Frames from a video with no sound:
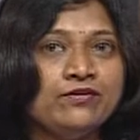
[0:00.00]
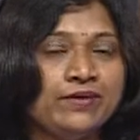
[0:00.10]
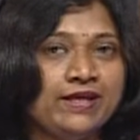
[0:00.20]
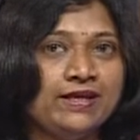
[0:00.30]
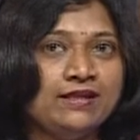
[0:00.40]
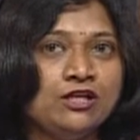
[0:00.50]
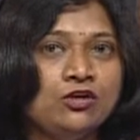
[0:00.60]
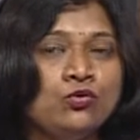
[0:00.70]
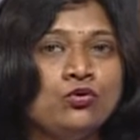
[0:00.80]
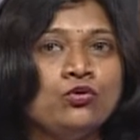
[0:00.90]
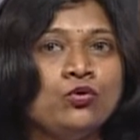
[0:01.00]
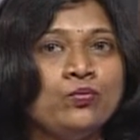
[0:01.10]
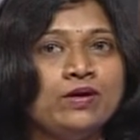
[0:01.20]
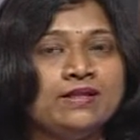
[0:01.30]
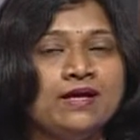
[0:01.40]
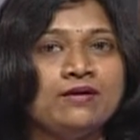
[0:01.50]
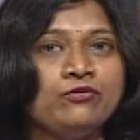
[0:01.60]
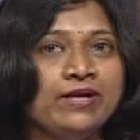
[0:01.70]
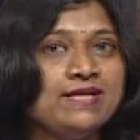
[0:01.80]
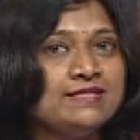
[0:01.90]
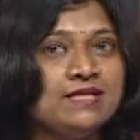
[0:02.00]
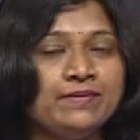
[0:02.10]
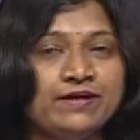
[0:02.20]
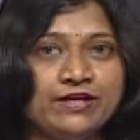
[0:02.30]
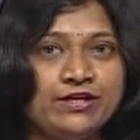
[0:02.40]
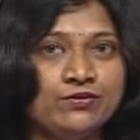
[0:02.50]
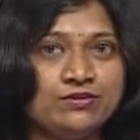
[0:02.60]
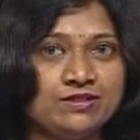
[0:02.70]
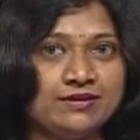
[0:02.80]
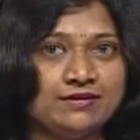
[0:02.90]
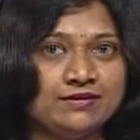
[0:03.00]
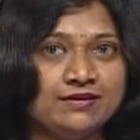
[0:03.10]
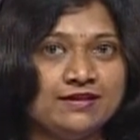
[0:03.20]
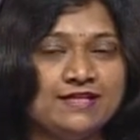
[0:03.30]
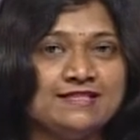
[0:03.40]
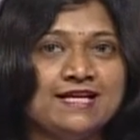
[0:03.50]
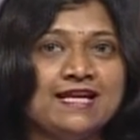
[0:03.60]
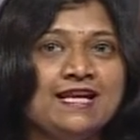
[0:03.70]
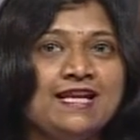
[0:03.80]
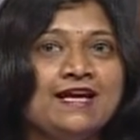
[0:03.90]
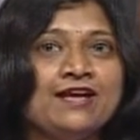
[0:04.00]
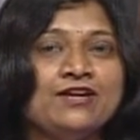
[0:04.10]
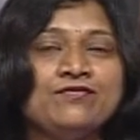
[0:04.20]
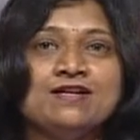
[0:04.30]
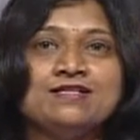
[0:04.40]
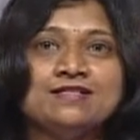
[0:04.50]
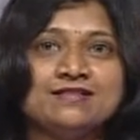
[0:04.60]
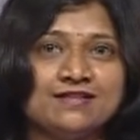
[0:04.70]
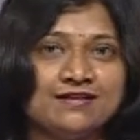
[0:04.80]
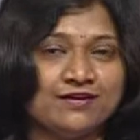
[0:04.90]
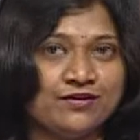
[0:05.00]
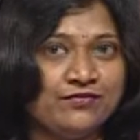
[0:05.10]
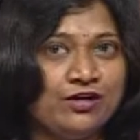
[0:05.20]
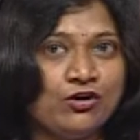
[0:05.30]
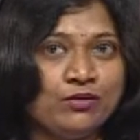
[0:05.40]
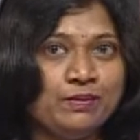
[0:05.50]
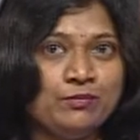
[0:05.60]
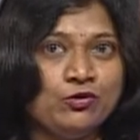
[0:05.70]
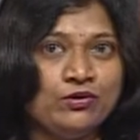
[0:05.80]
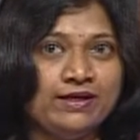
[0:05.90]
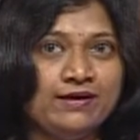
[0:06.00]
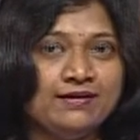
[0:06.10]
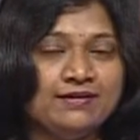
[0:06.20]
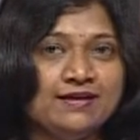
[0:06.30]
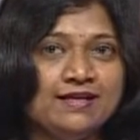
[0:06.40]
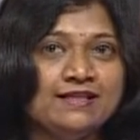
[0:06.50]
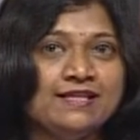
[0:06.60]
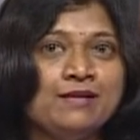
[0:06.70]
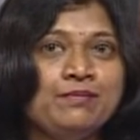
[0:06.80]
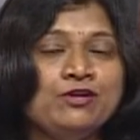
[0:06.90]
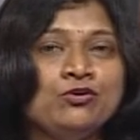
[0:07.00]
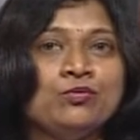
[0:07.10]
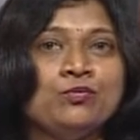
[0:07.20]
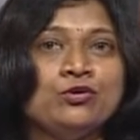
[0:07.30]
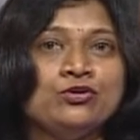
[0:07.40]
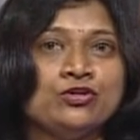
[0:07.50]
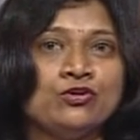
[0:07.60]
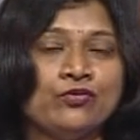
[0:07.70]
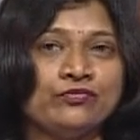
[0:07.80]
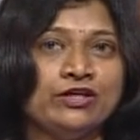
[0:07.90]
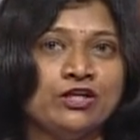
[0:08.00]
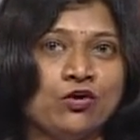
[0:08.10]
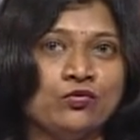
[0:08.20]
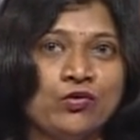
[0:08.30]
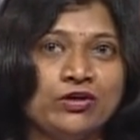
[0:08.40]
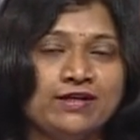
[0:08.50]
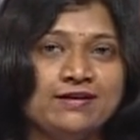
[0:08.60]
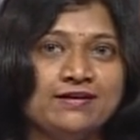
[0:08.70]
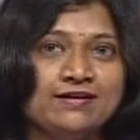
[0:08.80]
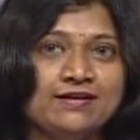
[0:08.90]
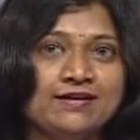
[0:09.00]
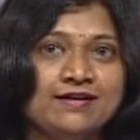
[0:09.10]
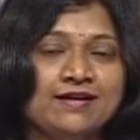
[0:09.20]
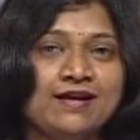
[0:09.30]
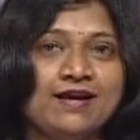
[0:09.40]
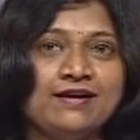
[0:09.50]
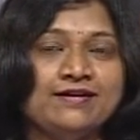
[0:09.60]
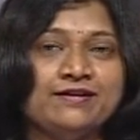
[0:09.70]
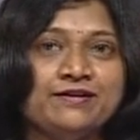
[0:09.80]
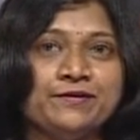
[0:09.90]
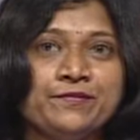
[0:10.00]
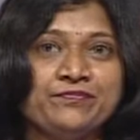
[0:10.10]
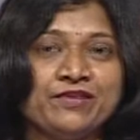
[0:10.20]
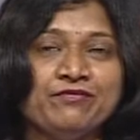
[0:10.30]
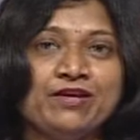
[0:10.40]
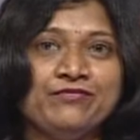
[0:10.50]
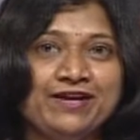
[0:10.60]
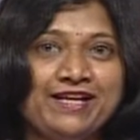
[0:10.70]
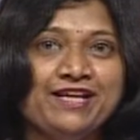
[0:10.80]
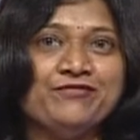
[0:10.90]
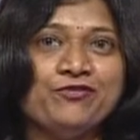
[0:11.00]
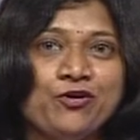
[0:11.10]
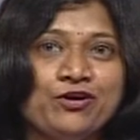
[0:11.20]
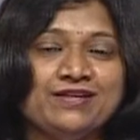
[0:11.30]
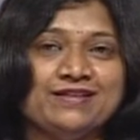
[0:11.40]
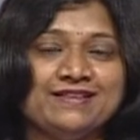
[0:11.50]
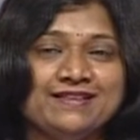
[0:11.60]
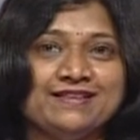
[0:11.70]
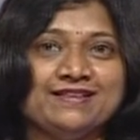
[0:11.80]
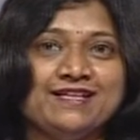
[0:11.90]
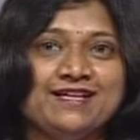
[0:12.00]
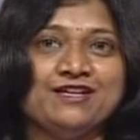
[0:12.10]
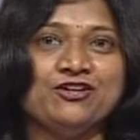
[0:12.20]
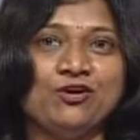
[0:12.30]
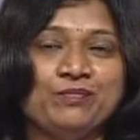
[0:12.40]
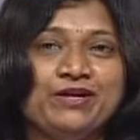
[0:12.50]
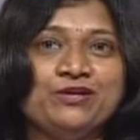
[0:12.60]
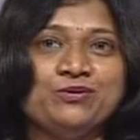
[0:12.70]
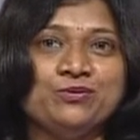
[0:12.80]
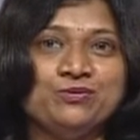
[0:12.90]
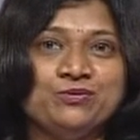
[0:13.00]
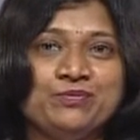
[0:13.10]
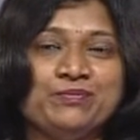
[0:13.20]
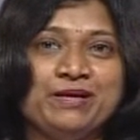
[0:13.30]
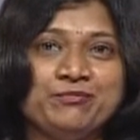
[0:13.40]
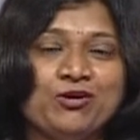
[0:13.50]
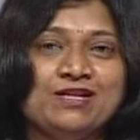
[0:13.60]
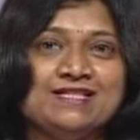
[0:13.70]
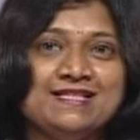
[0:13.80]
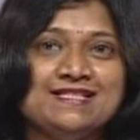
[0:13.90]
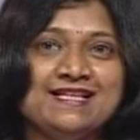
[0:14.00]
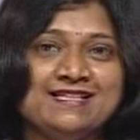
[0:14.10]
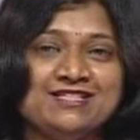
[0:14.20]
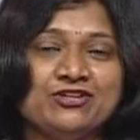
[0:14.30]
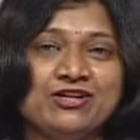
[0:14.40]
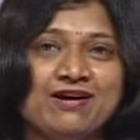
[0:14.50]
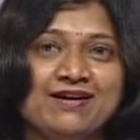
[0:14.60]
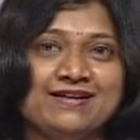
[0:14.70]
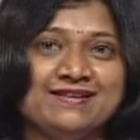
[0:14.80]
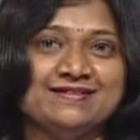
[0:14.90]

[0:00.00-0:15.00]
way, the load over the drains will be reduced. Secondly, our rivers will not be polluted. There will be no pollution of the groundwater, and we are waiting for the government to make policies in this regard.